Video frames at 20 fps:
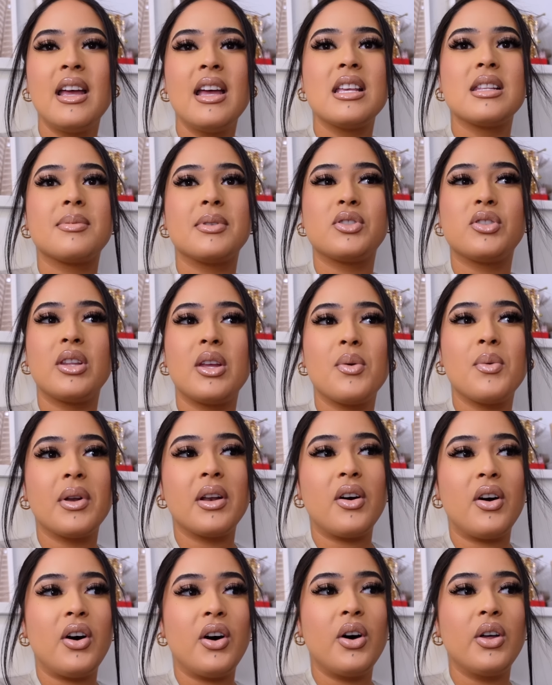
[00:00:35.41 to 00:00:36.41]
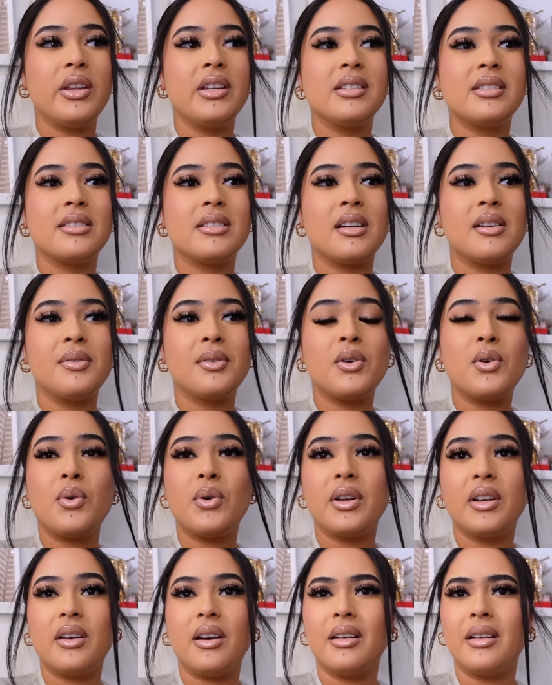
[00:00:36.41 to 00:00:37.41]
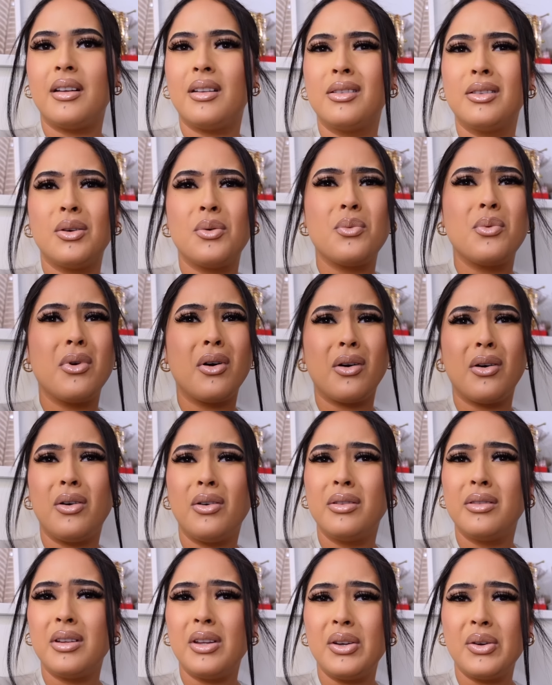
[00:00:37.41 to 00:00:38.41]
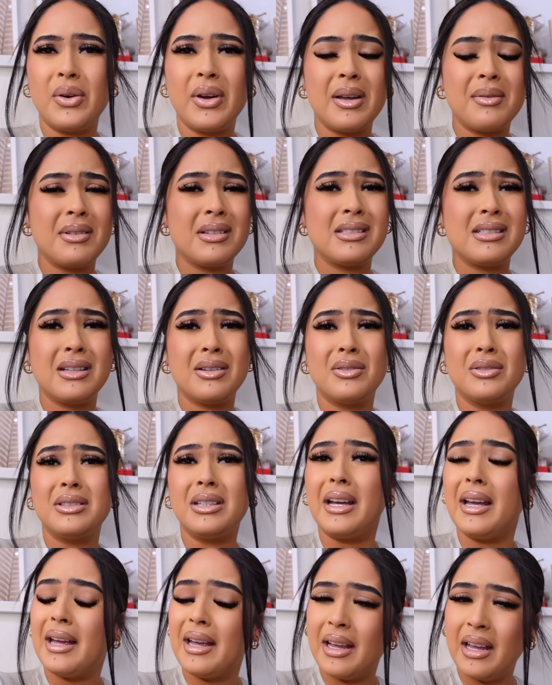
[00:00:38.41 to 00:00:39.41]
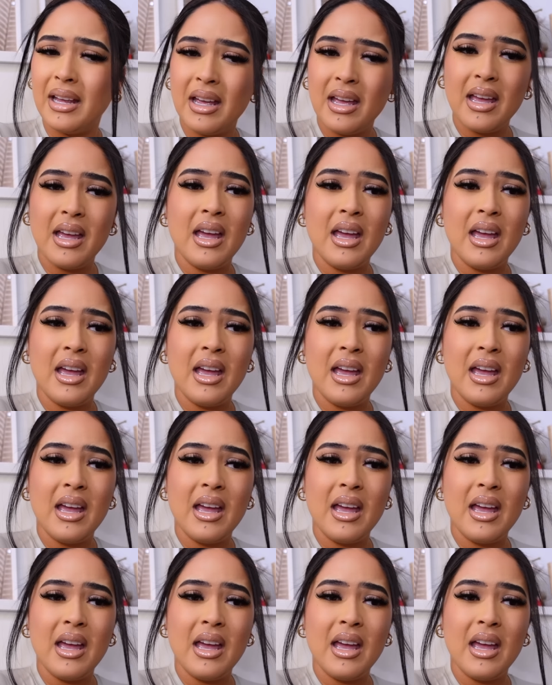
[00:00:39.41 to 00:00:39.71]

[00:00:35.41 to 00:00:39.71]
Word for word: especially with all these stuff going on on the world, you know, every single day.